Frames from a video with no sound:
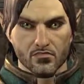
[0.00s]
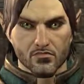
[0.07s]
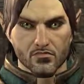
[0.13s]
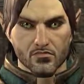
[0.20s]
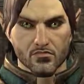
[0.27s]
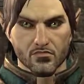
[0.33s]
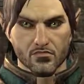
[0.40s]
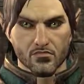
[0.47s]

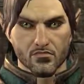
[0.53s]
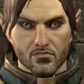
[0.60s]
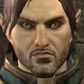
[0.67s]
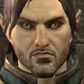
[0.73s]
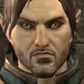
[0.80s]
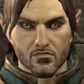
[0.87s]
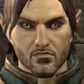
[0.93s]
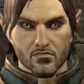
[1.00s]

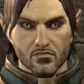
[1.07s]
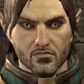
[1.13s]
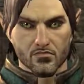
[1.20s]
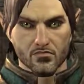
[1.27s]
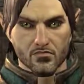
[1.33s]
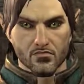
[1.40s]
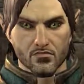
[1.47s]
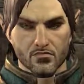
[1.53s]

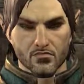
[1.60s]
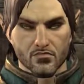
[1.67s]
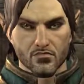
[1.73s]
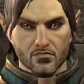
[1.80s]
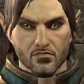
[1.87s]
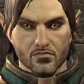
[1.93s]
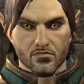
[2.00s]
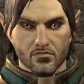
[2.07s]

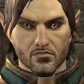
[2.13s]
Nobody speaks.